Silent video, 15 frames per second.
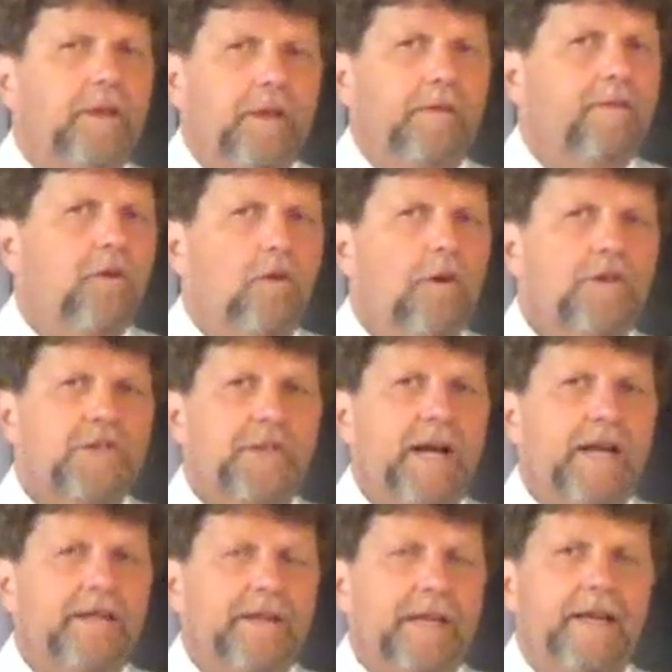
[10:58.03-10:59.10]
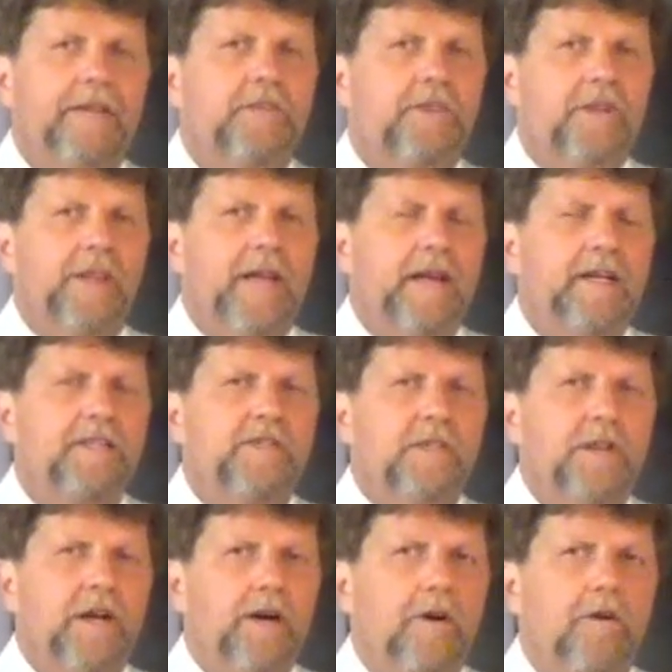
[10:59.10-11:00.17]
Of course not. The answer to that is
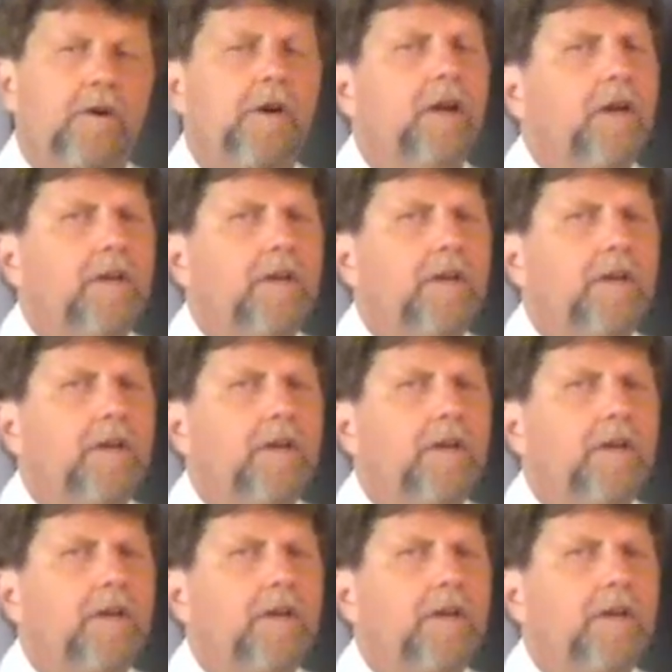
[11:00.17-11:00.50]
no.